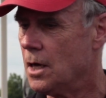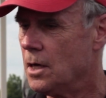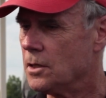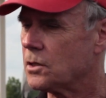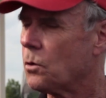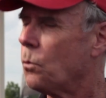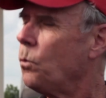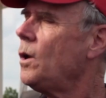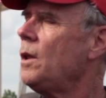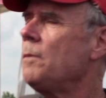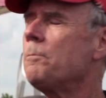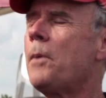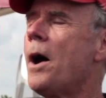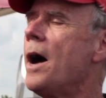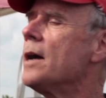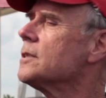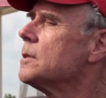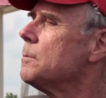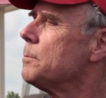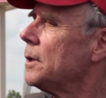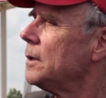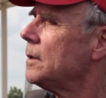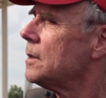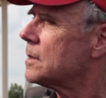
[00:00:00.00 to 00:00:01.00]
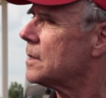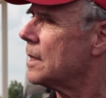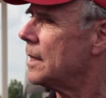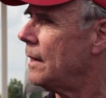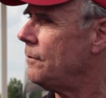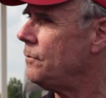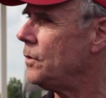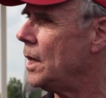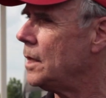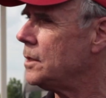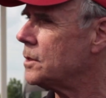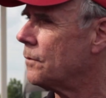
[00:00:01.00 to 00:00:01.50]
so what are the possibilities in
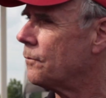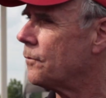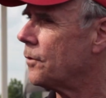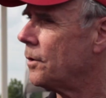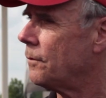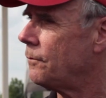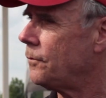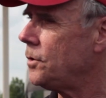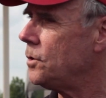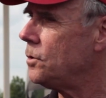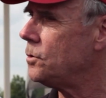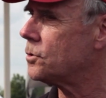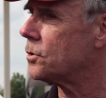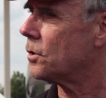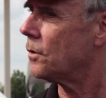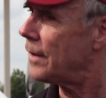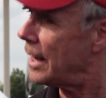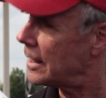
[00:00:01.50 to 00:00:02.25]
aviation for the future?